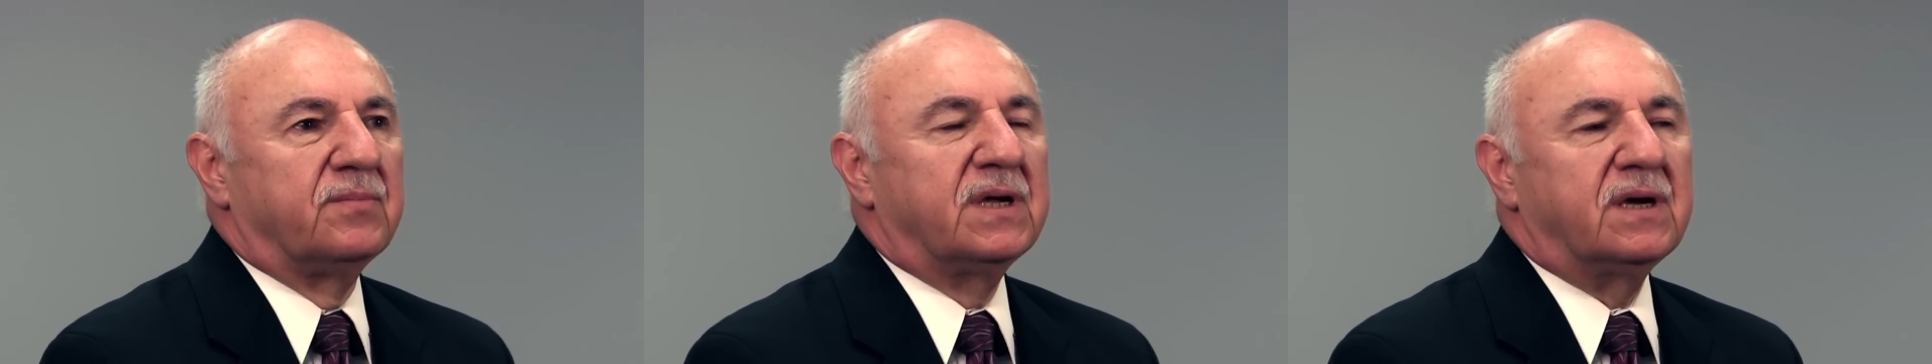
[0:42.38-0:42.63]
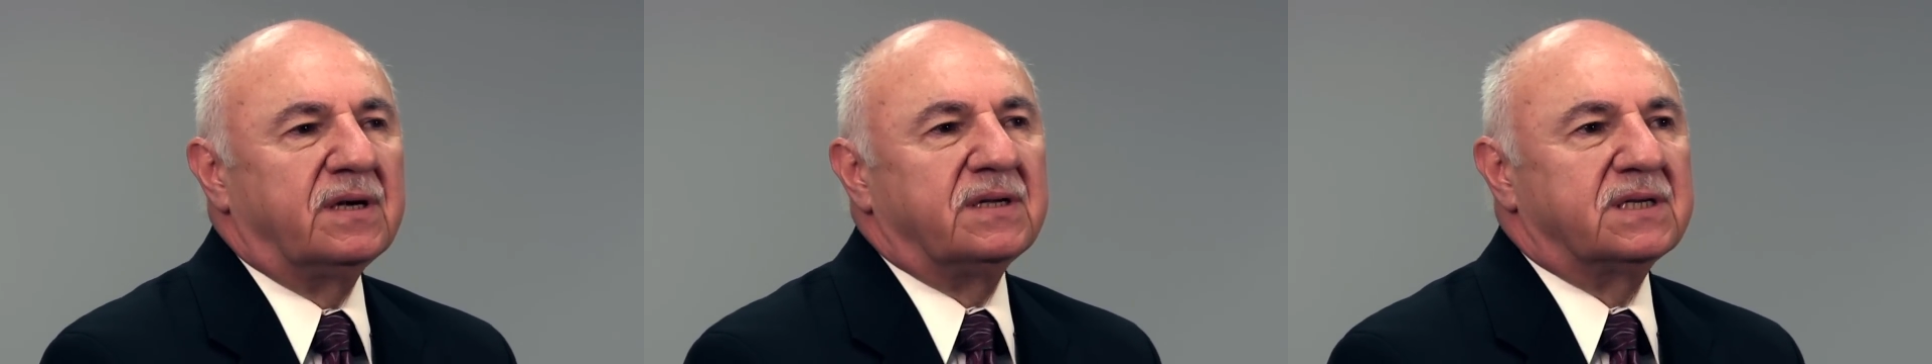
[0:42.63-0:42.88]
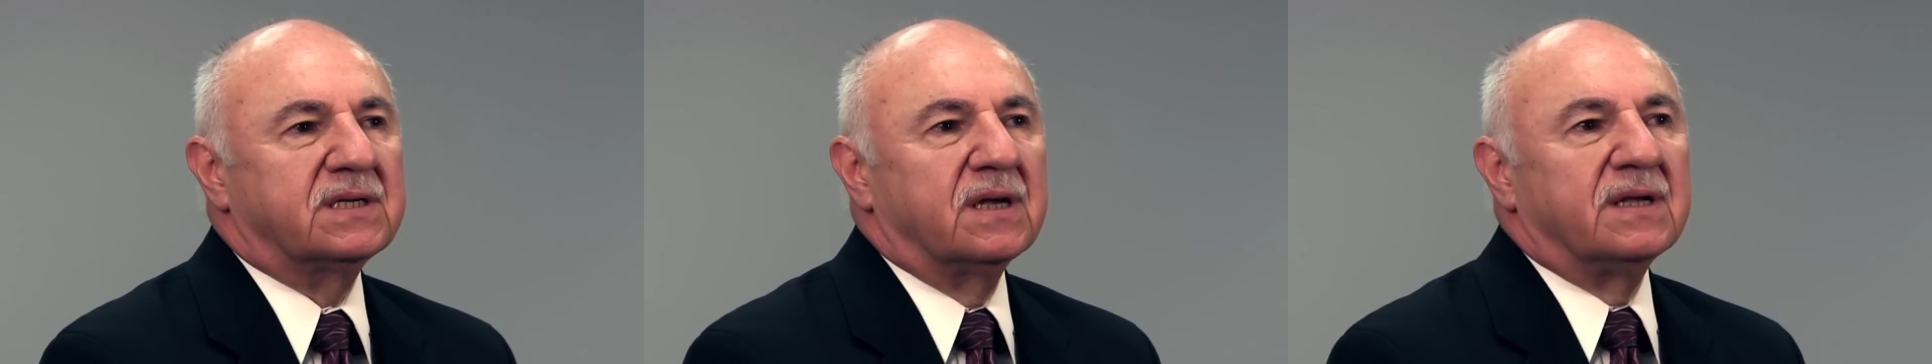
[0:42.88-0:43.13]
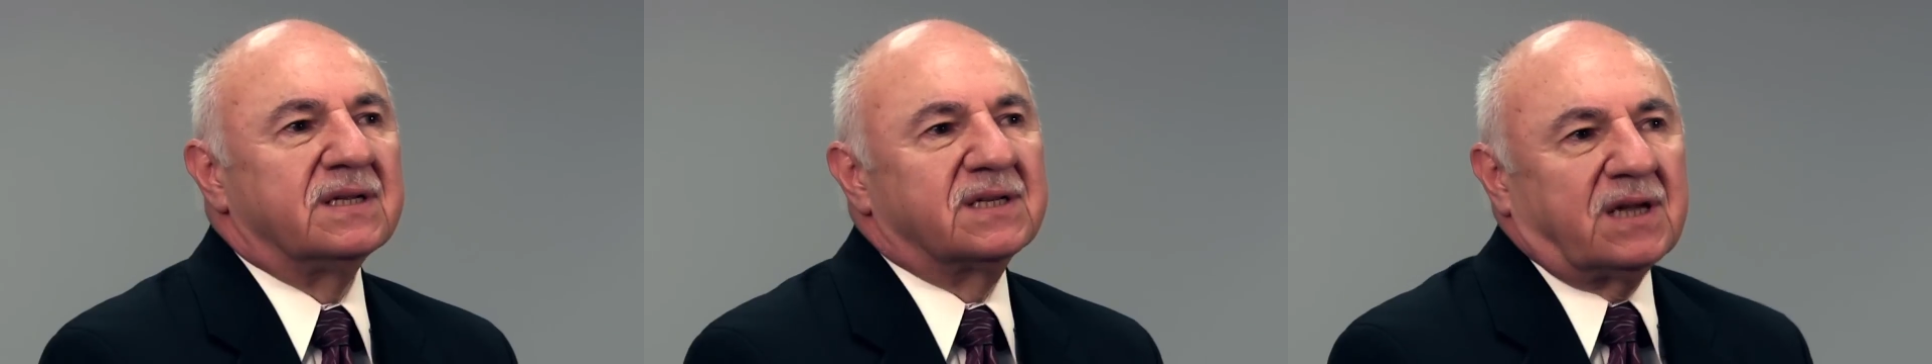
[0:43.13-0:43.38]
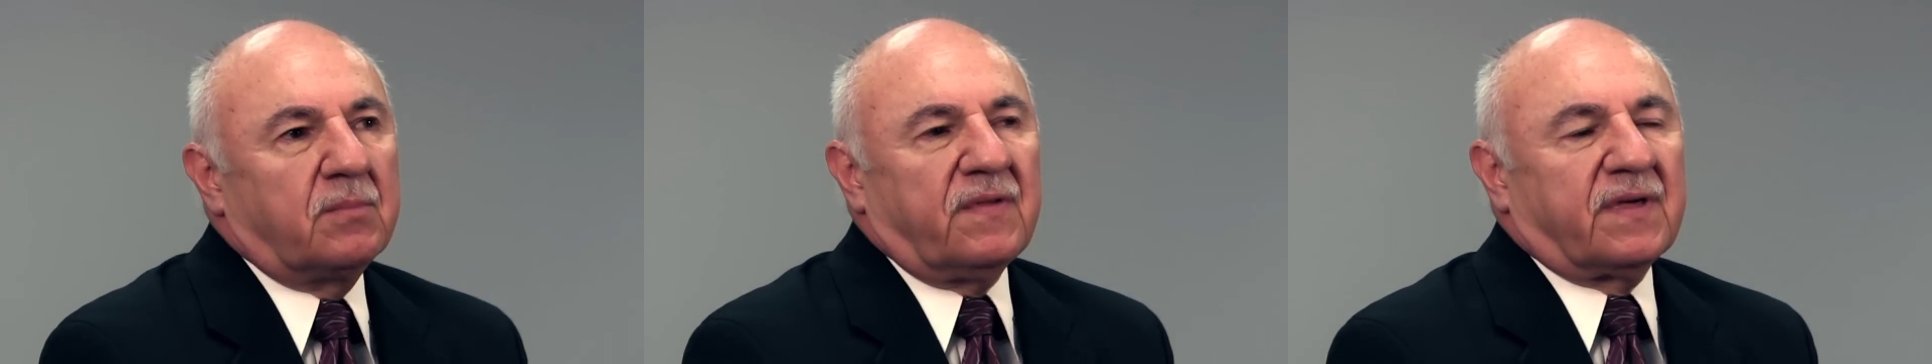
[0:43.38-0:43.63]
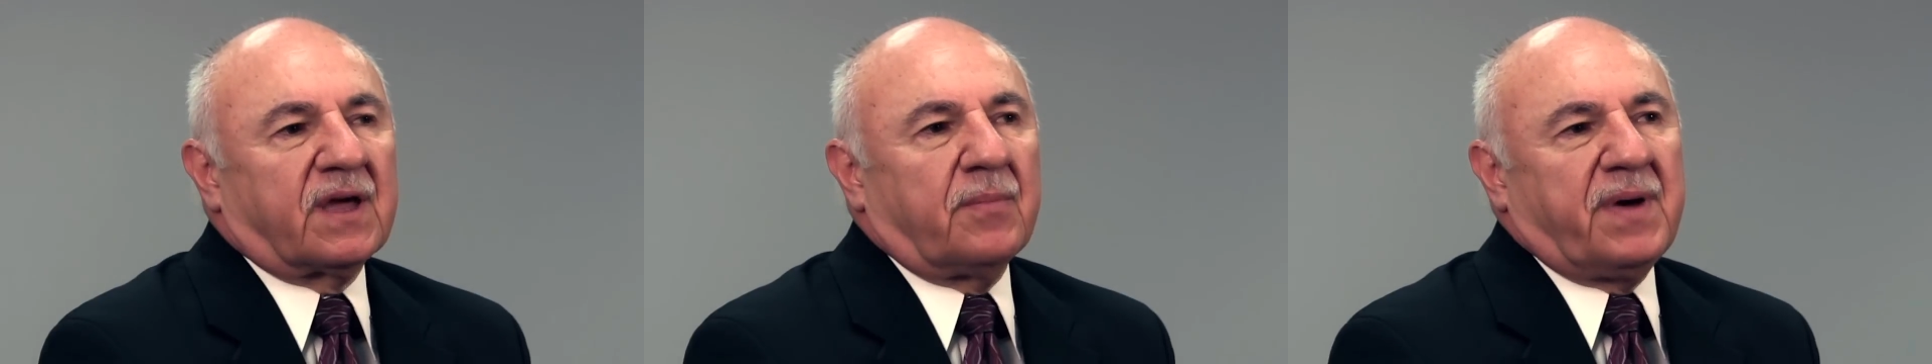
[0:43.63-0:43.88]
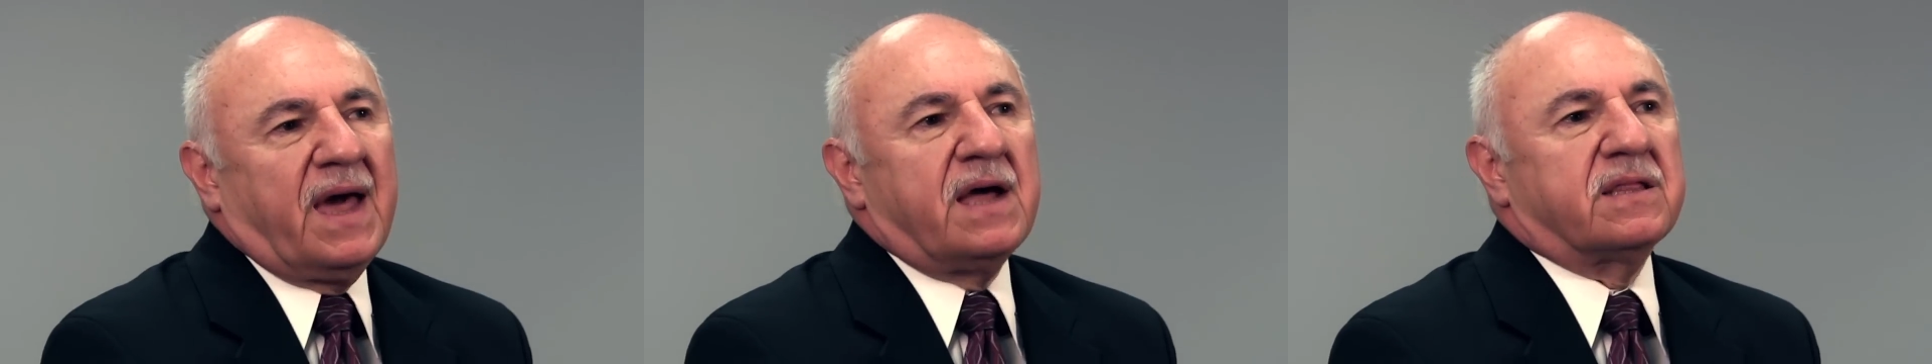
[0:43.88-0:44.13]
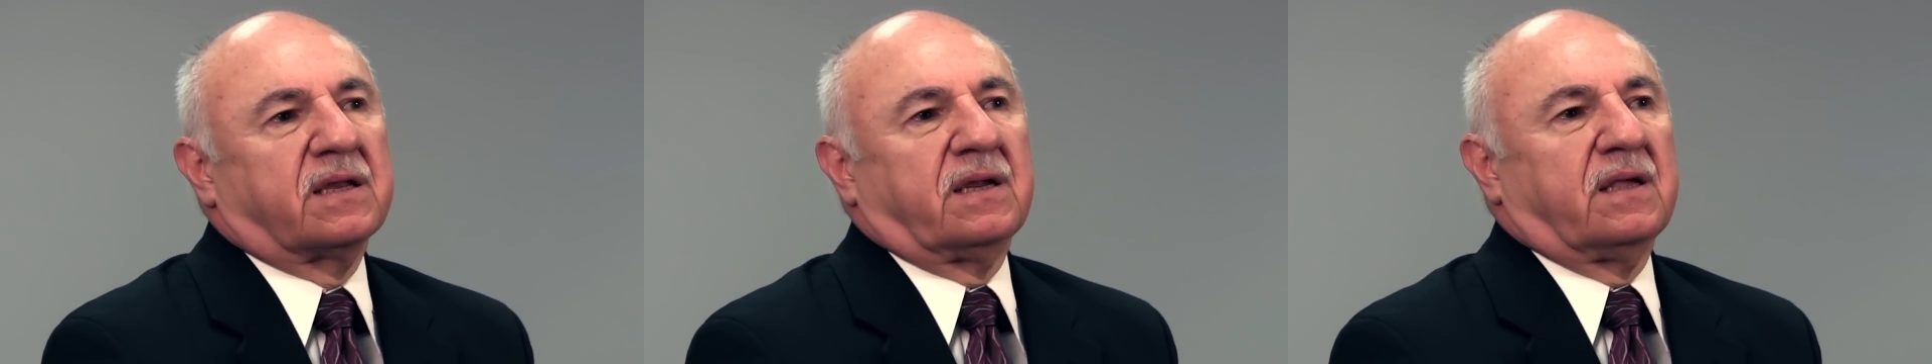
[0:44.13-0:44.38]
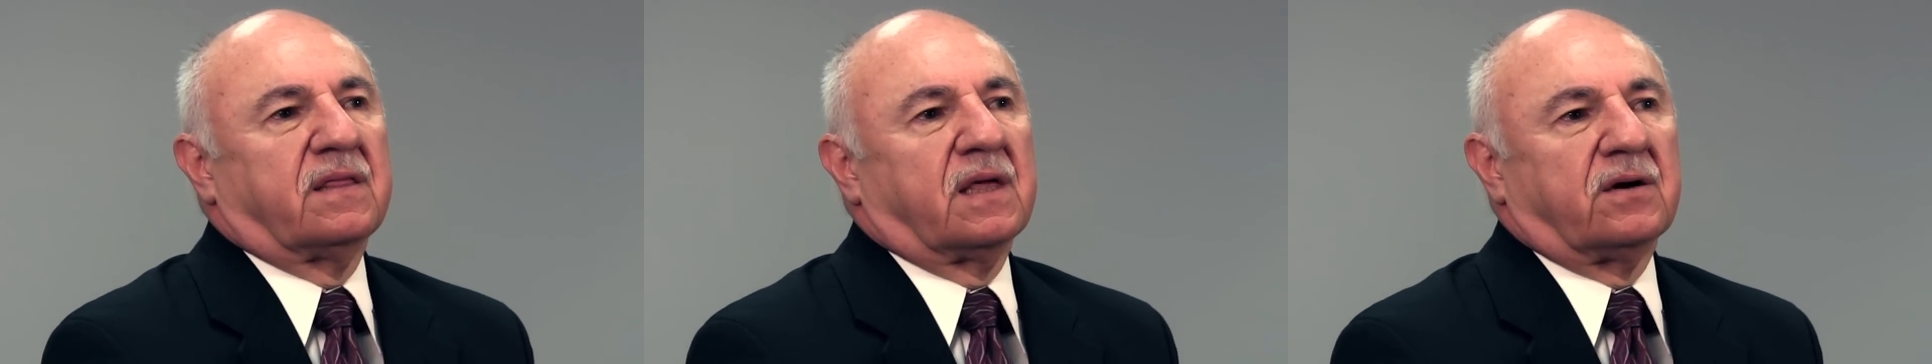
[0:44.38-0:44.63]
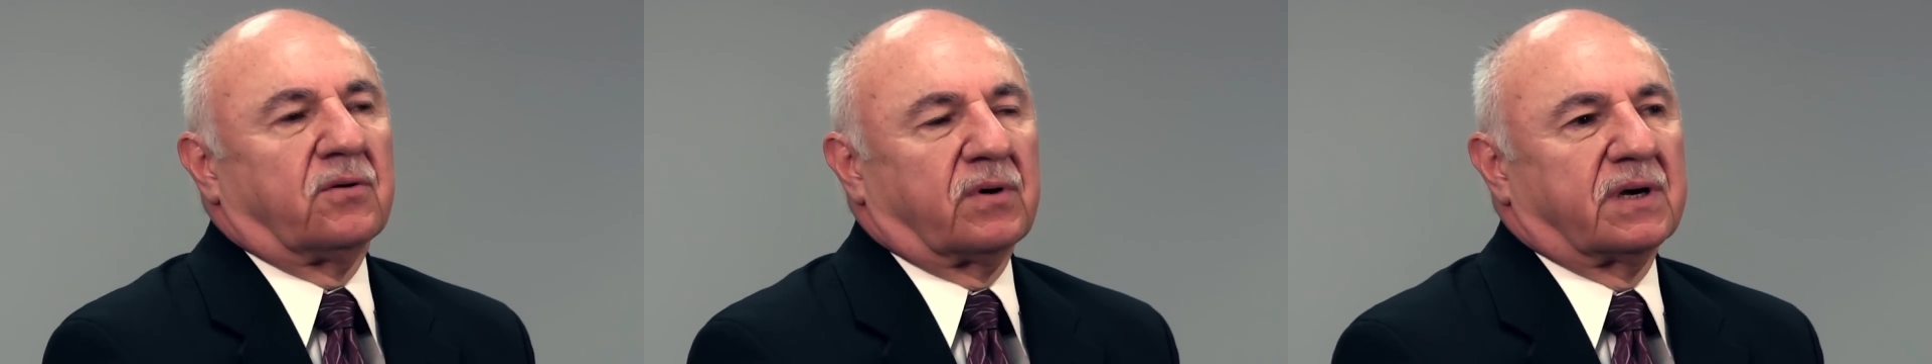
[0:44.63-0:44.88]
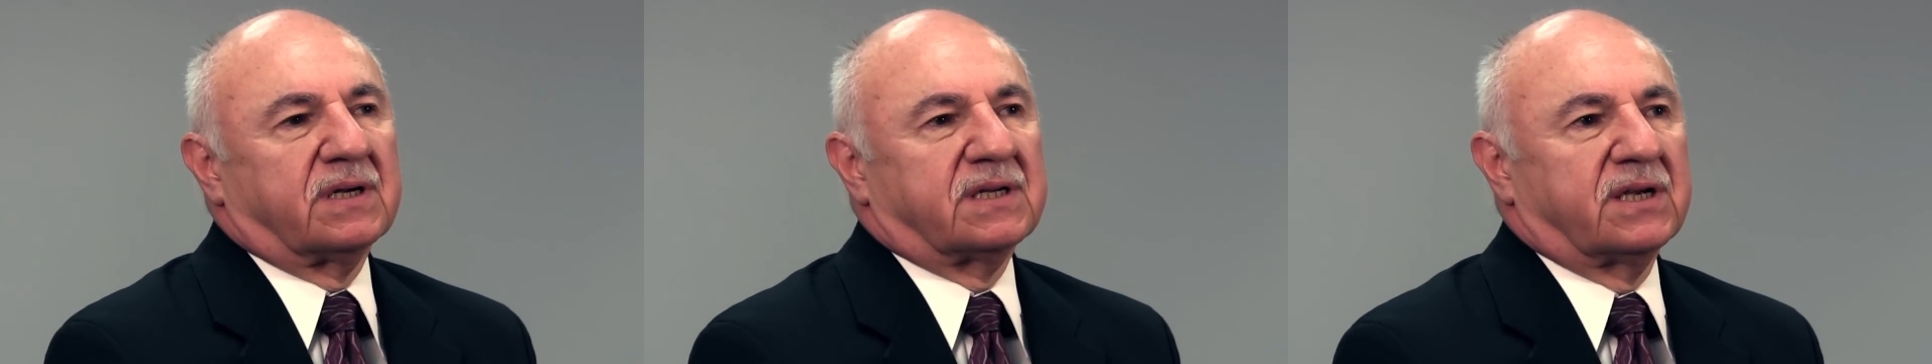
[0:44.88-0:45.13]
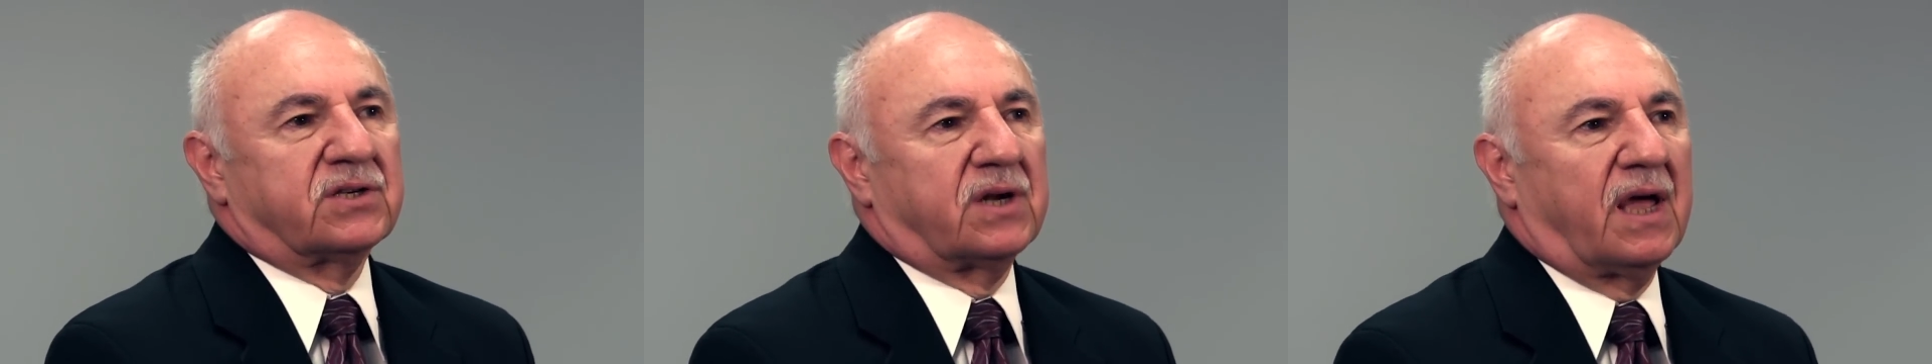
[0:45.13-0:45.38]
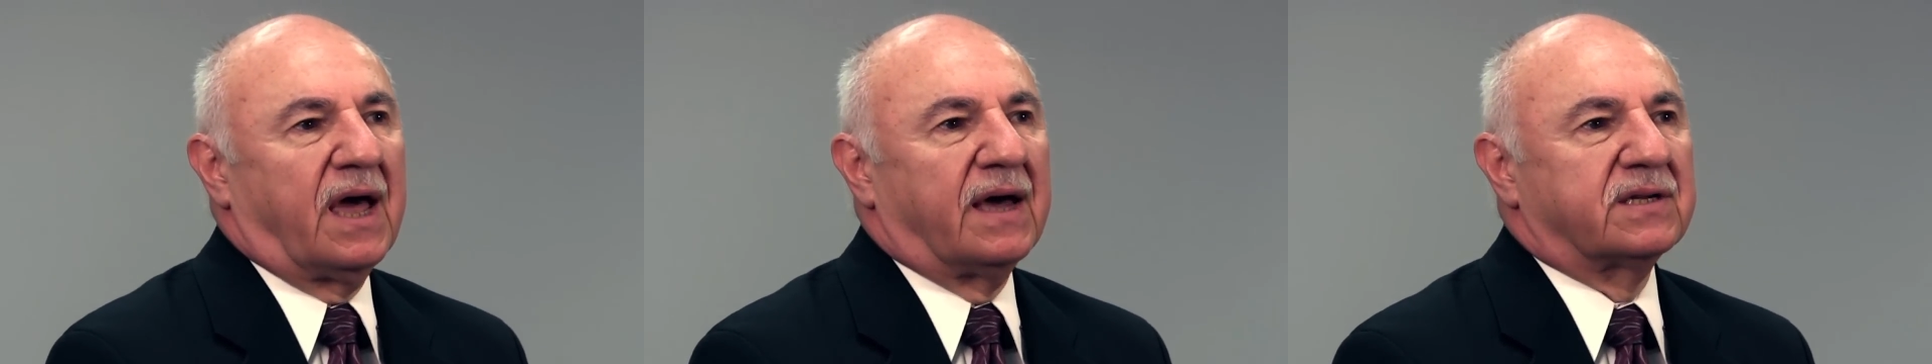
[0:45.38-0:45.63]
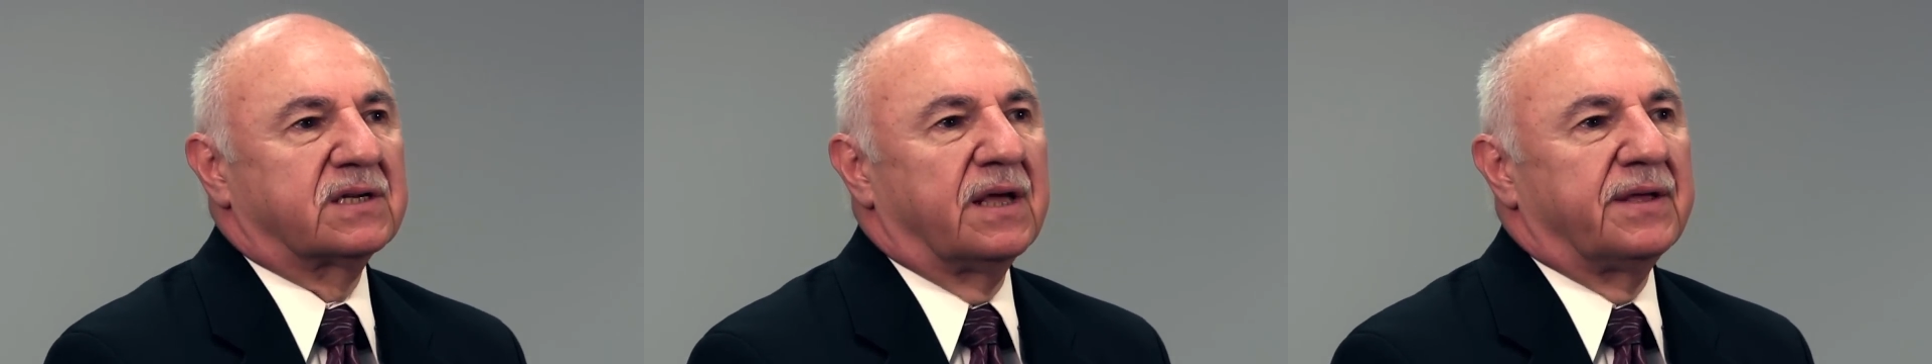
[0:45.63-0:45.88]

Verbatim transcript: because some of the capacity that an organization has